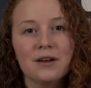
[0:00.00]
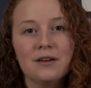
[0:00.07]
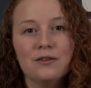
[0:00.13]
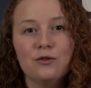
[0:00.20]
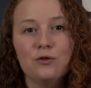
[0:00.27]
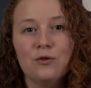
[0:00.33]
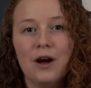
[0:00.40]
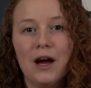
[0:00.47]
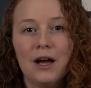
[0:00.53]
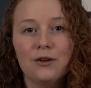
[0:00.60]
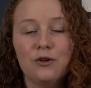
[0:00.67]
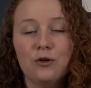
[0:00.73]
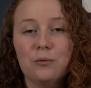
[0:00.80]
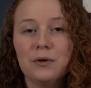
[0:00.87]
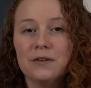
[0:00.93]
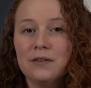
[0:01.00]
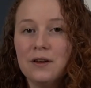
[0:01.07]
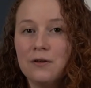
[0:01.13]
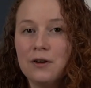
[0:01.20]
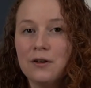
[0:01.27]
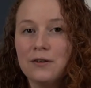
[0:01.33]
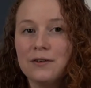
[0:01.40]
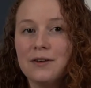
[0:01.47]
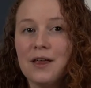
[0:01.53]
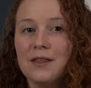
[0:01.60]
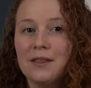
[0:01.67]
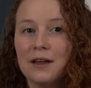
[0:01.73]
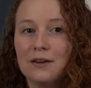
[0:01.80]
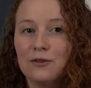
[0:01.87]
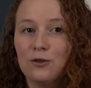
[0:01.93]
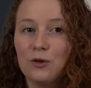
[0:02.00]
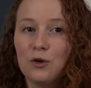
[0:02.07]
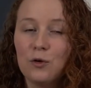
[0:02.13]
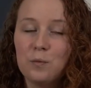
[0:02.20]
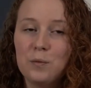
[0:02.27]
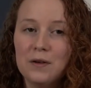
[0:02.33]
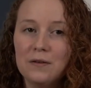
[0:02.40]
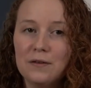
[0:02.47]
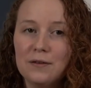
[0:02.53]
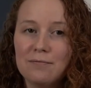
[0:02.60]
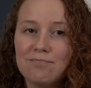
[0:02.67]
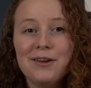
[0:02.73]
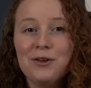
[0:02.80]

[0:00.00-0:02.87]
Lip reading: is to add your materials next to your piece.